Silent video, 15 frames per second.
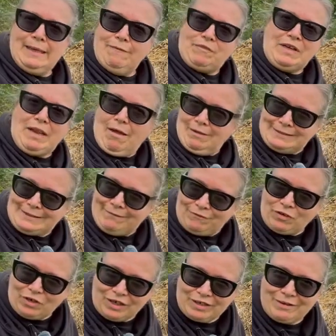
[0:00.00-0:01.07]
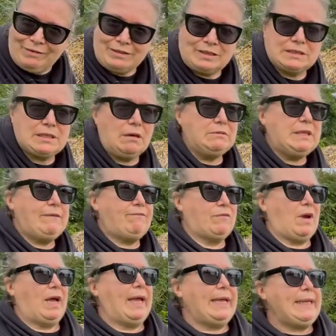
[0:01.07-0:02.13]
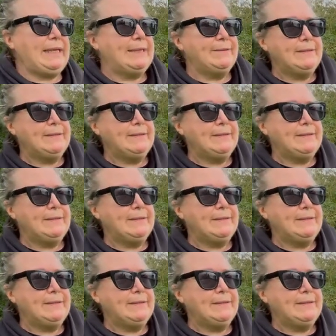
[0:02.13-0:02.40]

philosopher called Tony Fry,